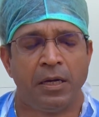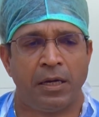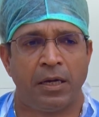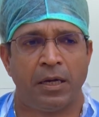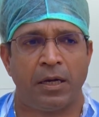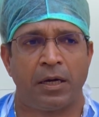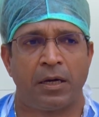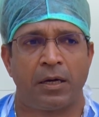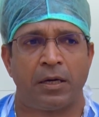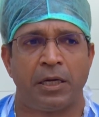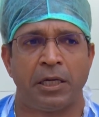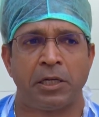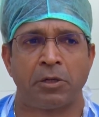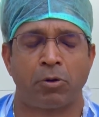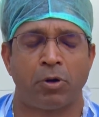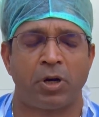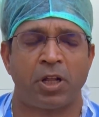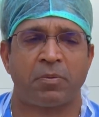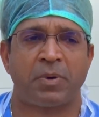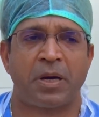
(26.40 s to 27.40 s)

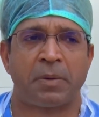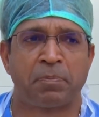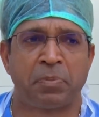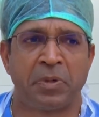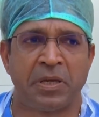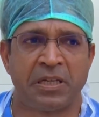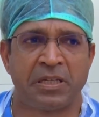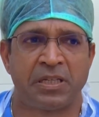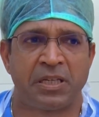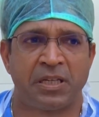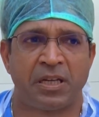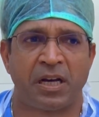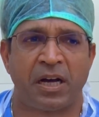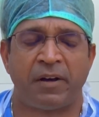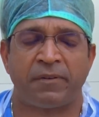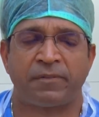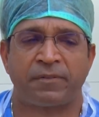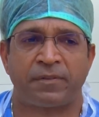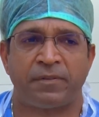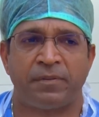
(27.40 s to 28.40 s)
Including my PG,
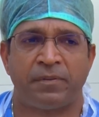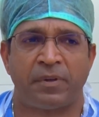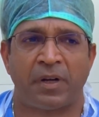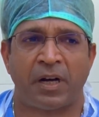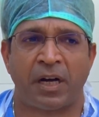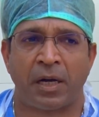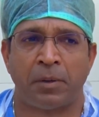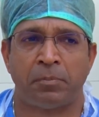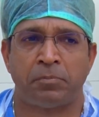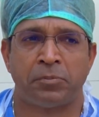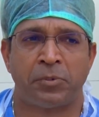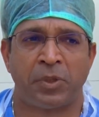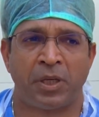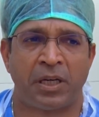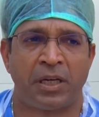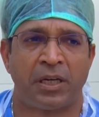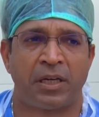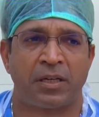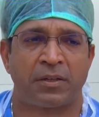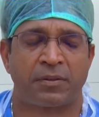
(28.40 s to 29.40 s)
I'm
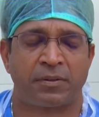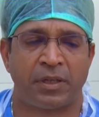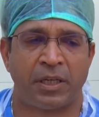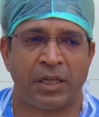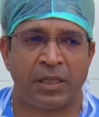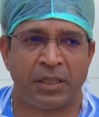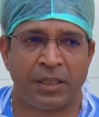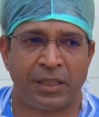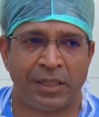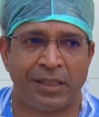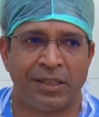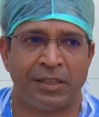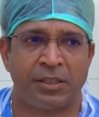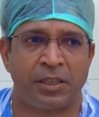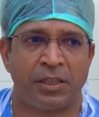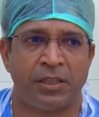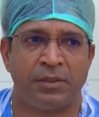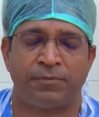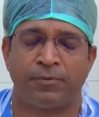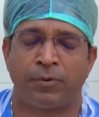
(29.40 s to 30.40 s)
there in
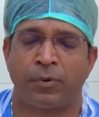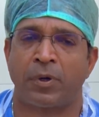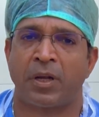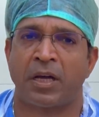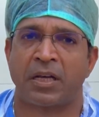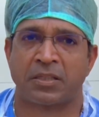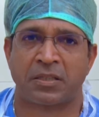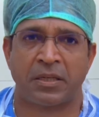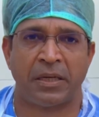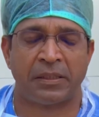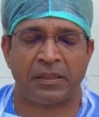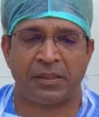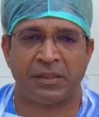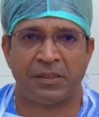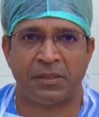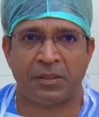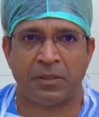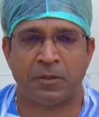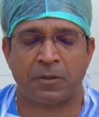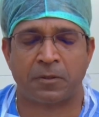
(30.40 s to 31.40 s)
ENT for last 19
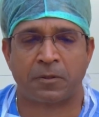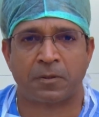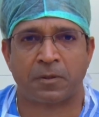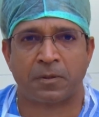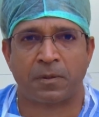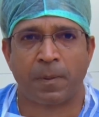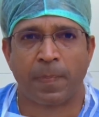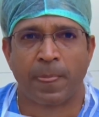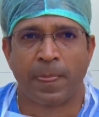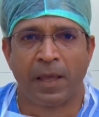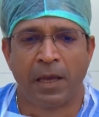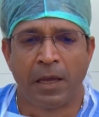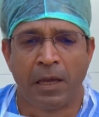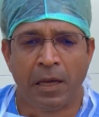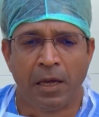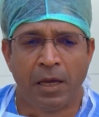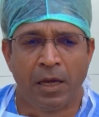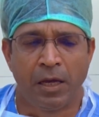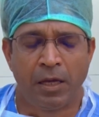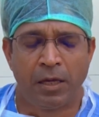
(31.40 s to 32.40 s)
years.
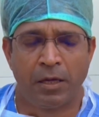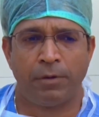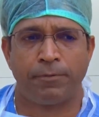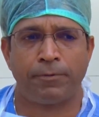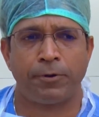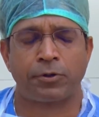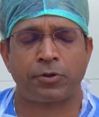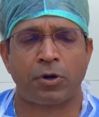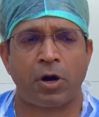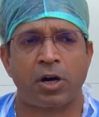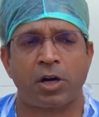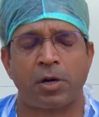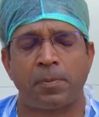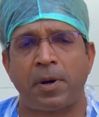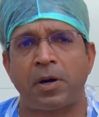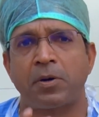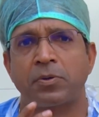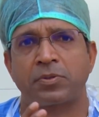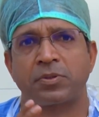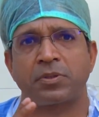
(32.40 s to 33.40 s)
If you talk
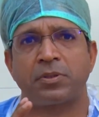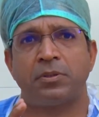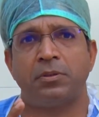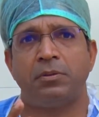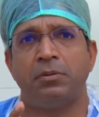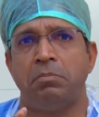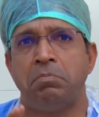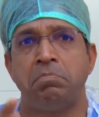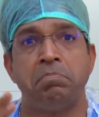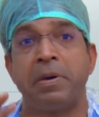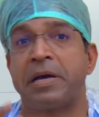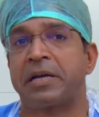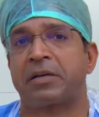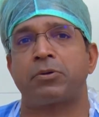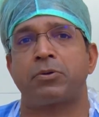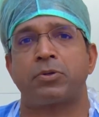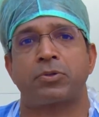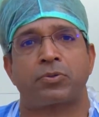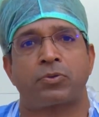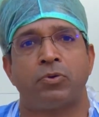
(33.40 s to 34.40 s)
about
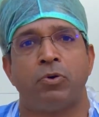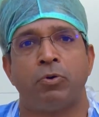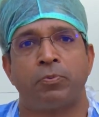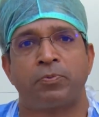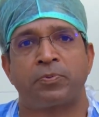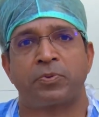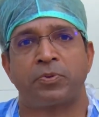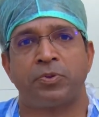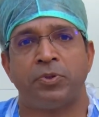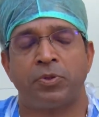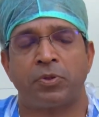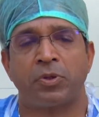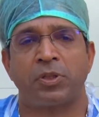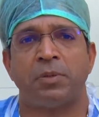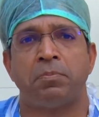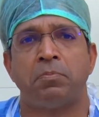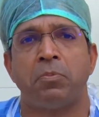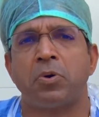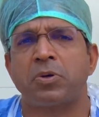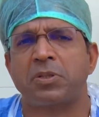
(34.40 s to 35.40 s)
microscopes,
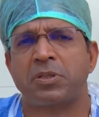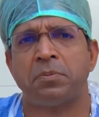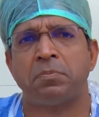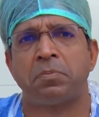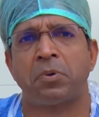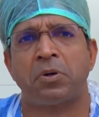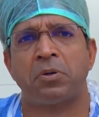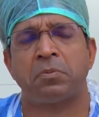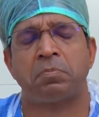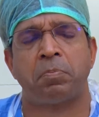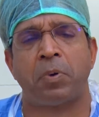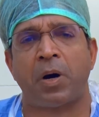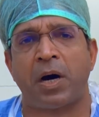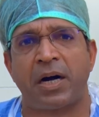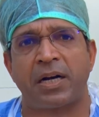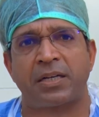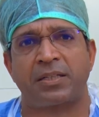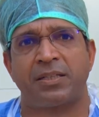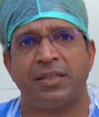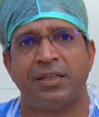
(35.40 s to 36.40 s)
the most important
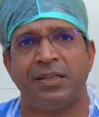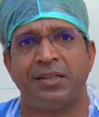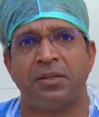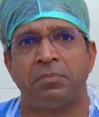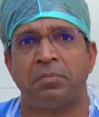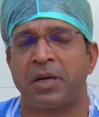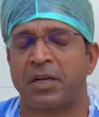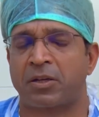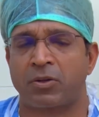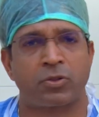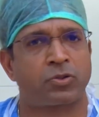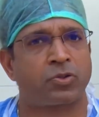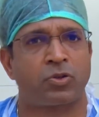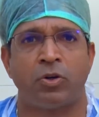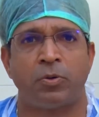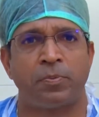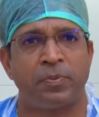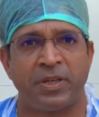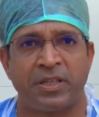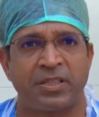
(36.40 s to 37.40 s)
part in a
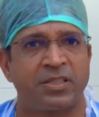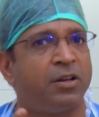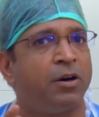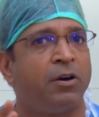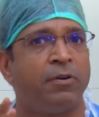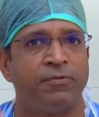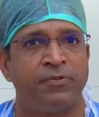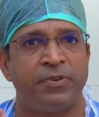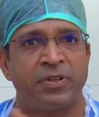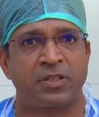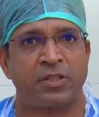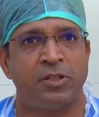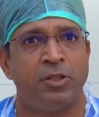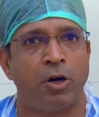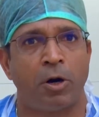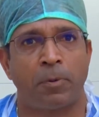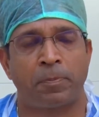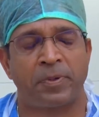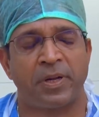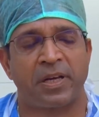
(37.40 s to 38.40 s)
microscope is obviously
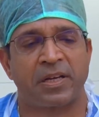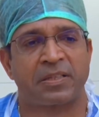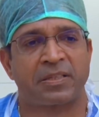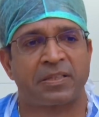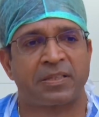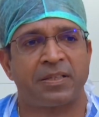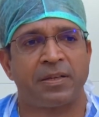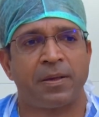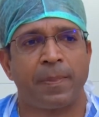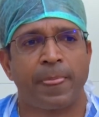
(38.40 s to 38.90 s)
optics.